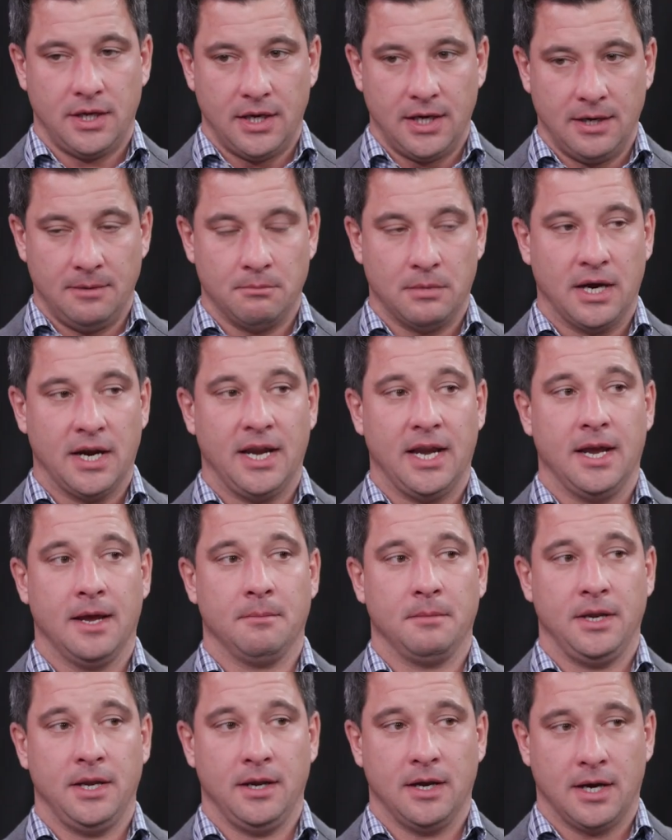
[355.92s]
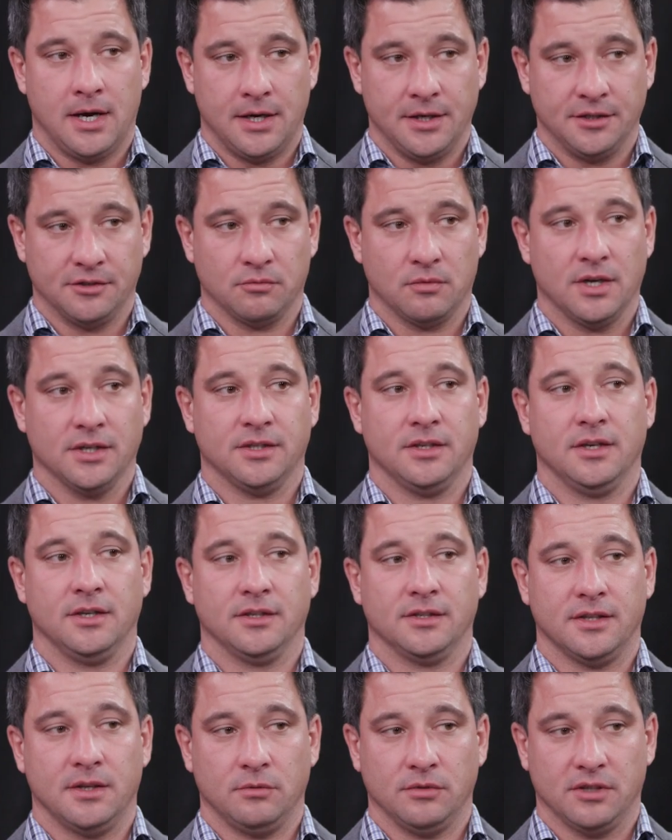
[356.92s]
in Miami on his
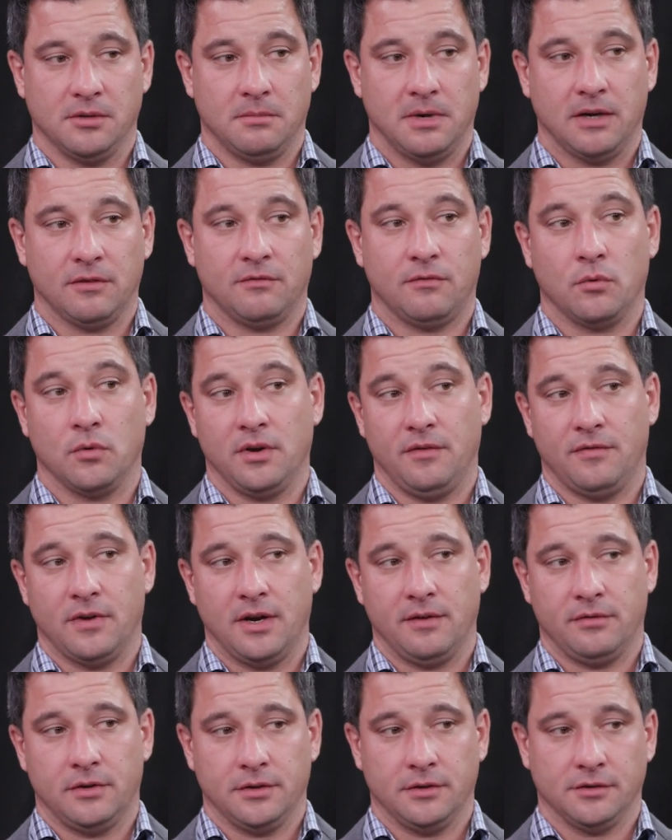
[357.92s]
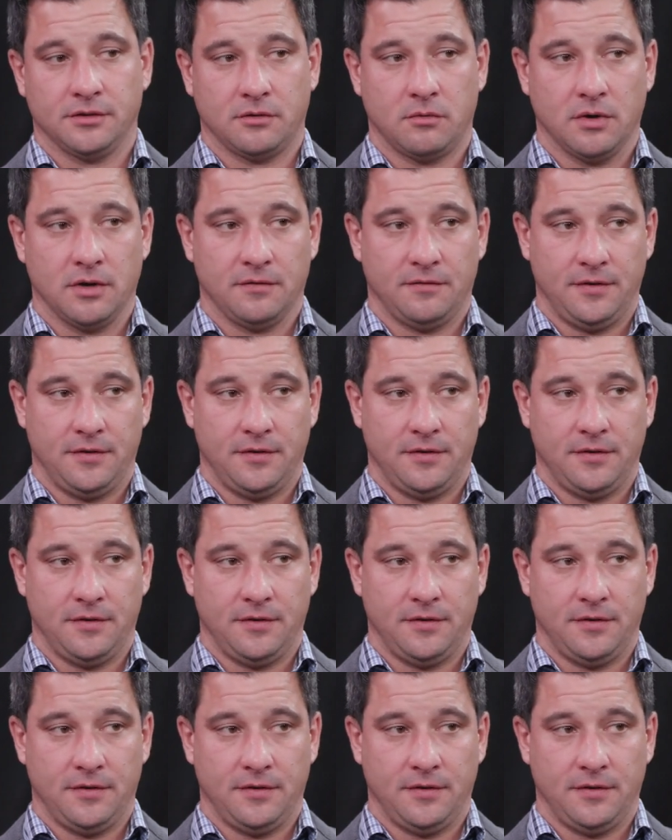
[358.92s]
residence that was about 4,500 square